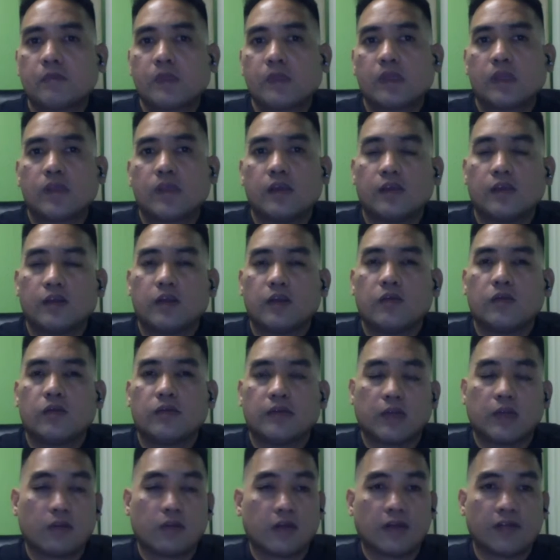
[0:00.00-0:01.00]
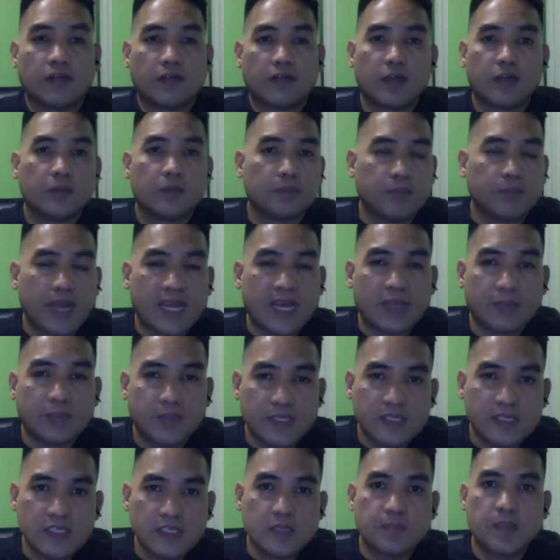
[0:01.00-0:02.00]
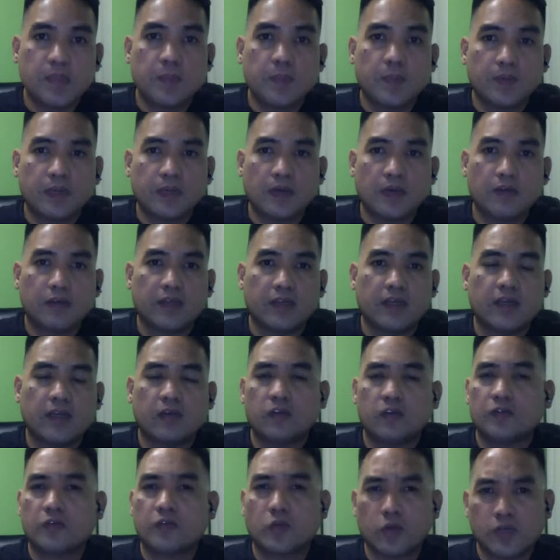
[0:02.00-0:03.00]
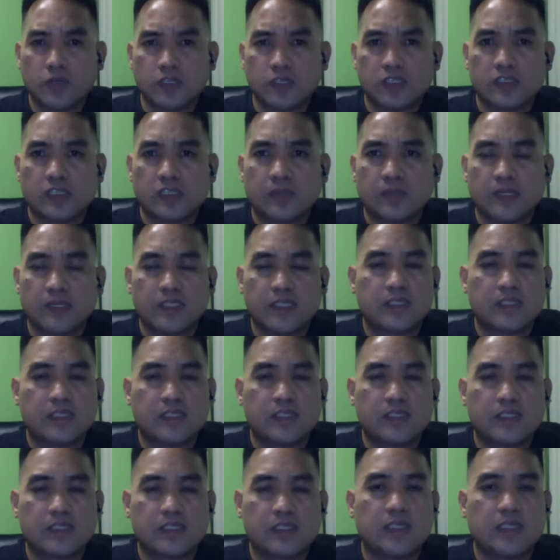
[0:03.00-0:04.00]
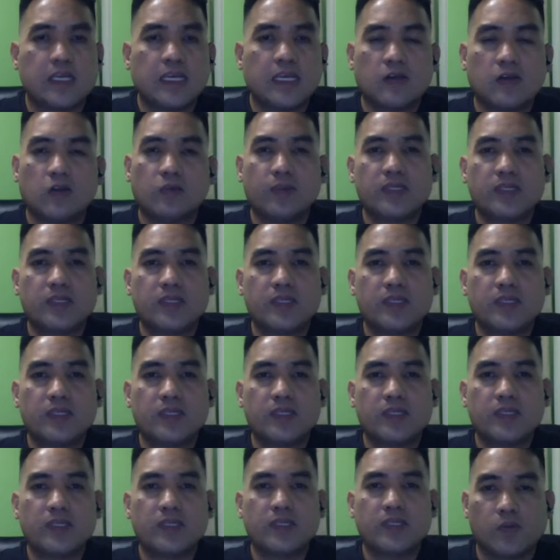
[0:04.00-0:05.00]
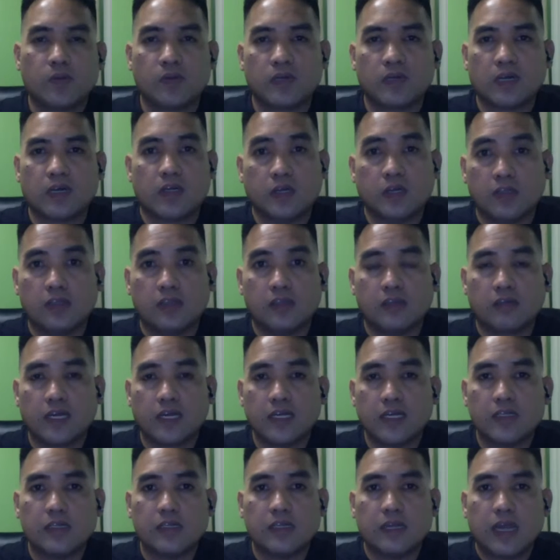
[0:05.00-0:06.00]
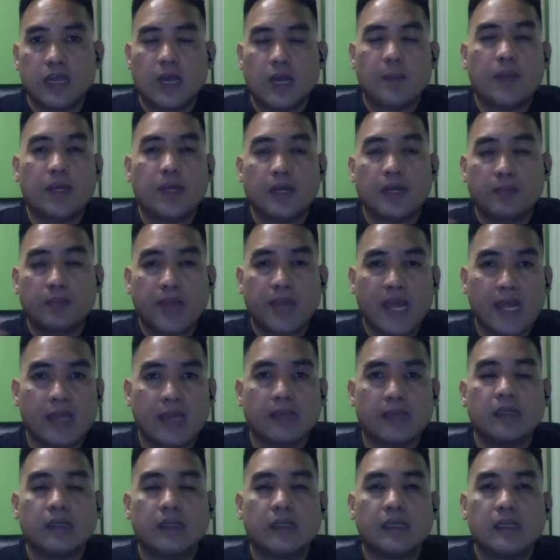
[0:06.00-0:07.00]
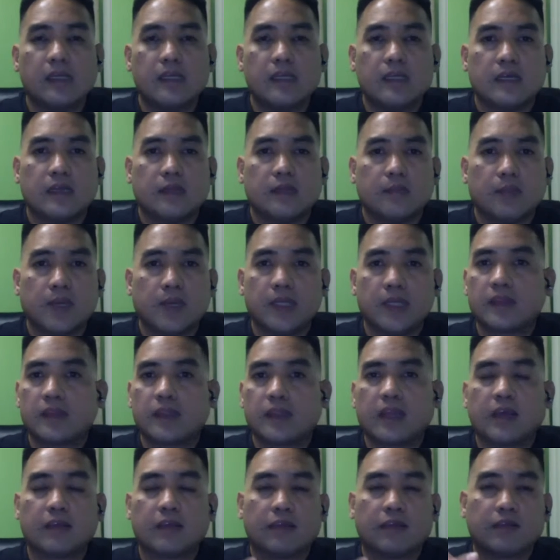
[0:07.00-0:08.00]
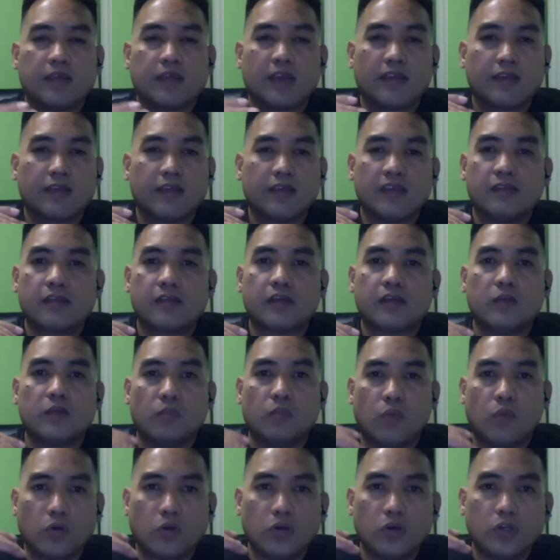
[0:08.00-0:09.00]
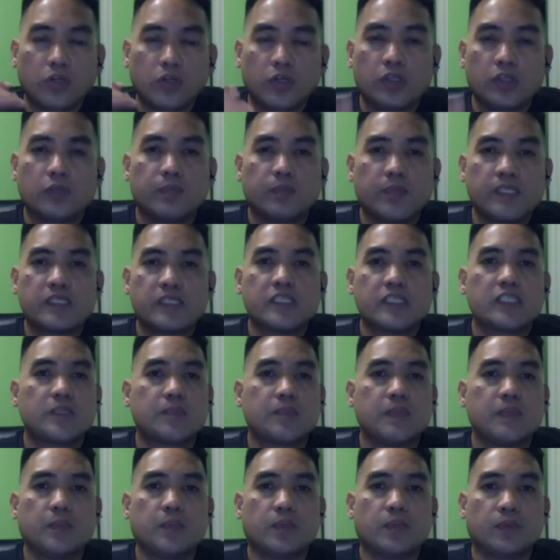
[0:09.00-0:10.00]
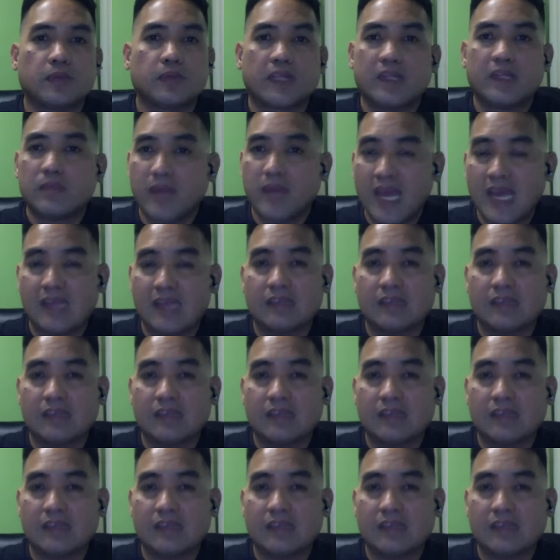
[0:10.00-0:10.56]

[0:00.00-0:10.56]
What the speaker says: Now, are there bad business people out there? Of course. I'm not saying people are good, right? I mean, are bad. But I think there are more good business people than bad.